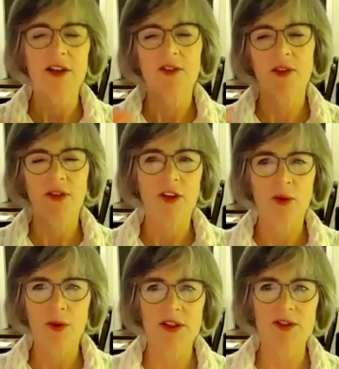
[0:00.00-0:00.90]
that they're the
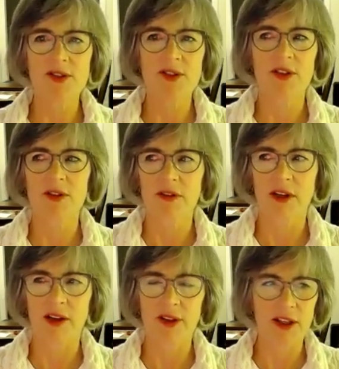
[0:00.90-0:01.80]
ones that
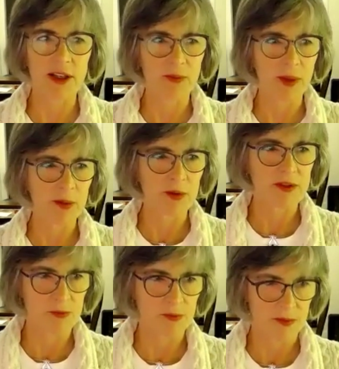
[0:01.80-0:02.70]
I think
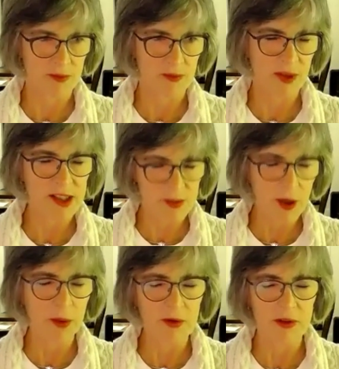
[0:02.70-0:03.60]
gets
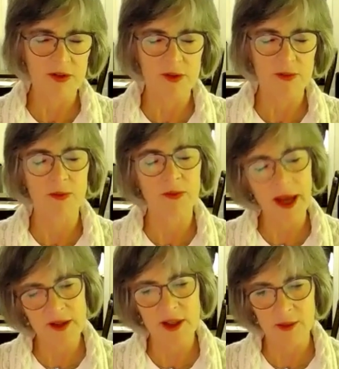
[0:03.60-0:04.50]
people's
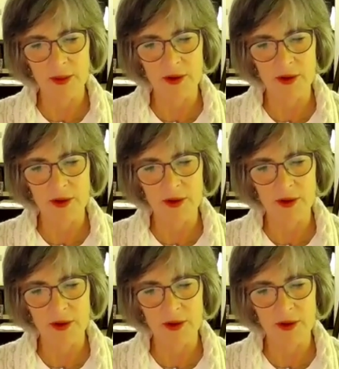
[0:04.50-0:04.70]
backs up